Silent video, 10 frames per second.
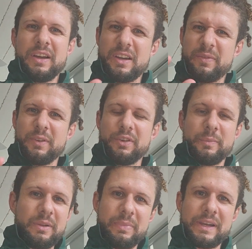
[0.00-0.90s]
for a little
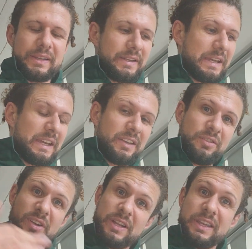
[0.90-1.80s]
bit back in the day and
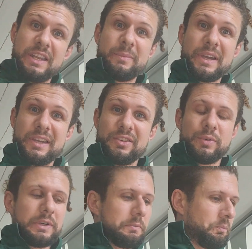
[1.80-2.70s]
you're kind of getting back
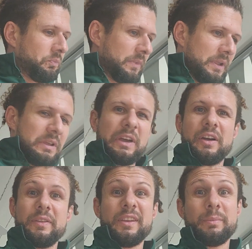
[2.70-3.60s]
into it,
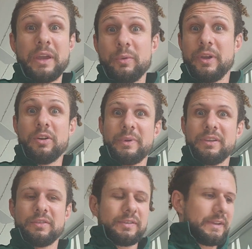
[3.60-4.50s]
these may or may not be
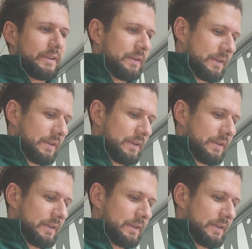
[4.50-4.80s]
interesting.